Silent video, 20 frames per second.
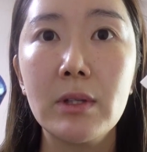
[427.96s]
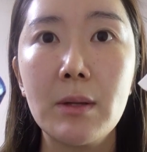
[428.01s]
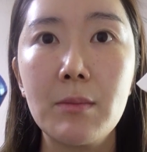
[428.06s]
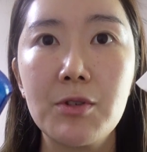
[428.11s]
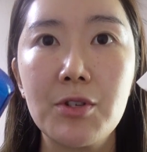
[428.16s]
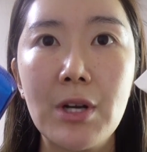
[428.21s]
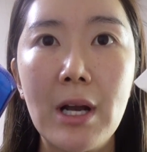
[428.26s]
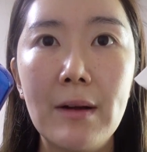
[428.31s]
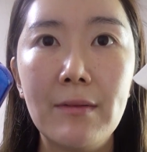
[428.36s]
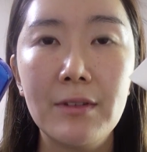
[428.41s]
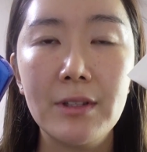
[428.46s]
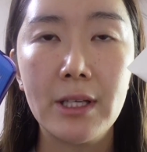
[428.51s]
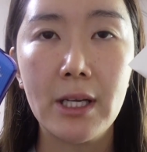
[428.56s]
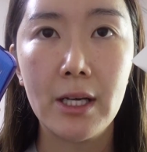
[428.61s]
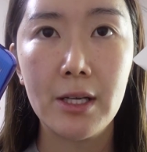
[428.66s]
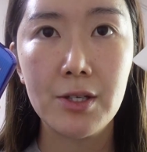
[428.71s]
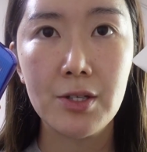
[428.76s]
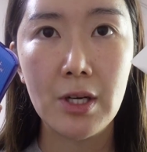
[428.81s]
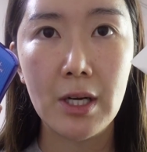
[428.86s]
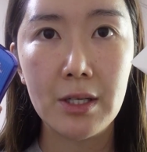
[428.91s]
when I'm traveling,
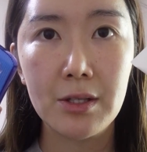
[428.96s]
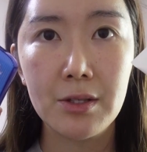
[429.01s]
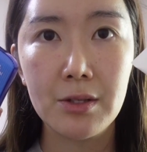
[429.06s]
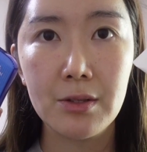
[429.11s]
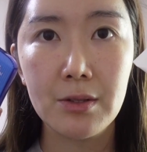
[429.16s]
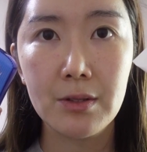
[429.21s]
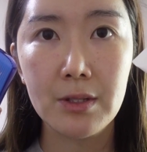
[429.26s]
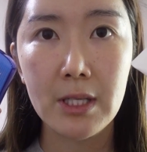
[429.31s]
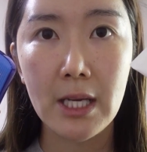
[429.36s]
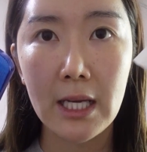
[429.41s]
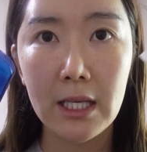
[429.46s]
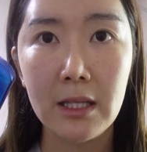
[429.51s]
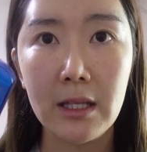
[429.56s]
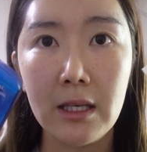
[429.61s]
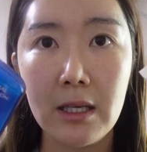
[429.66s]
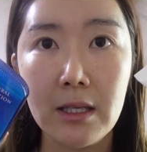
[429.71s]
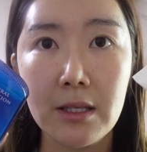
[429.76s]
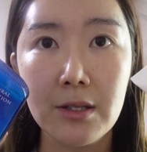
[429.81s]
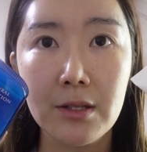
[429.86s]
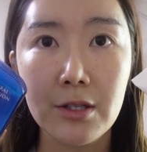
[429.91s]
I try to take
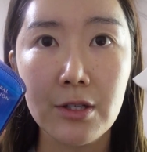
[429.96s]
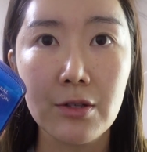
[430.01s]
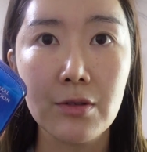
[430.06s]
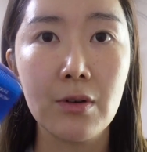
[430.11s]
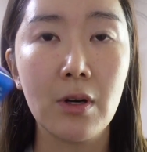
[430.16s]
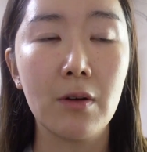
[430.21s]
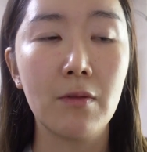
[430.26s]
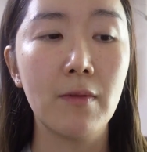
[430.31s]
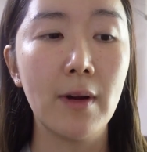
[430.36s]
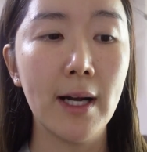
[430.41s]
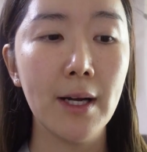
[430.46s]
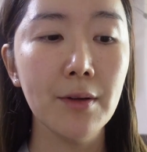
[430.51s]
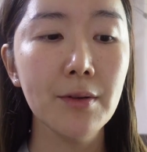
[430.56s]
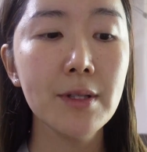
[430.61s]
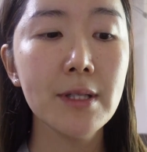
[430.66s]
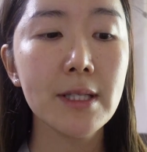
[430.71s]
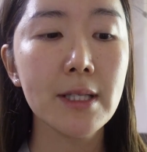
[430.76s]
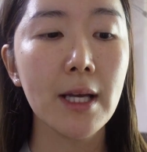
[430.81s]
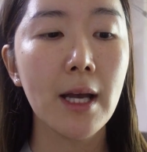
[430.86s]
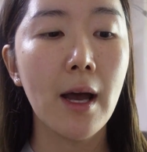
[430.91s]
these two
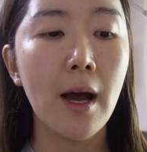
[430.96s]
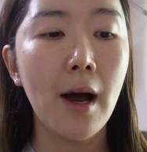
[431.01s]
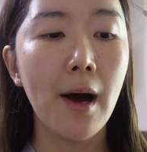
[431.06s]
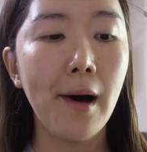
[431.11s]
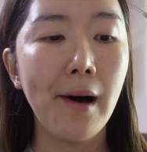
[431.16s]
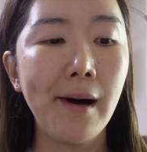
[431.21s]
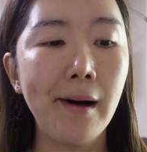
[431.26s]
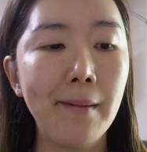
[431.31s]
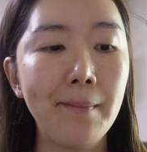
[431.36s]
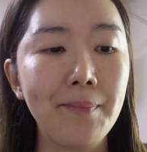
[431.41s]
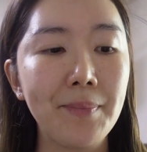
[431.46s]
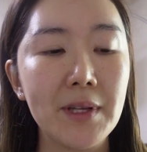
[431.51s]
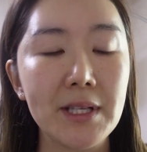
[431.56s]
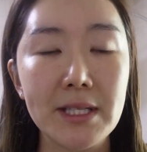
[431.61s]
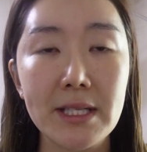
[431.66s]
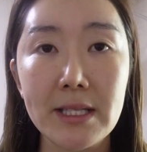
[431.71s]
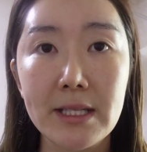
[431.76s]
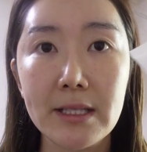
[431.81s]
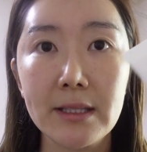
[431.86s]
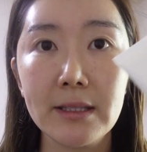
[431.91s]
around. This is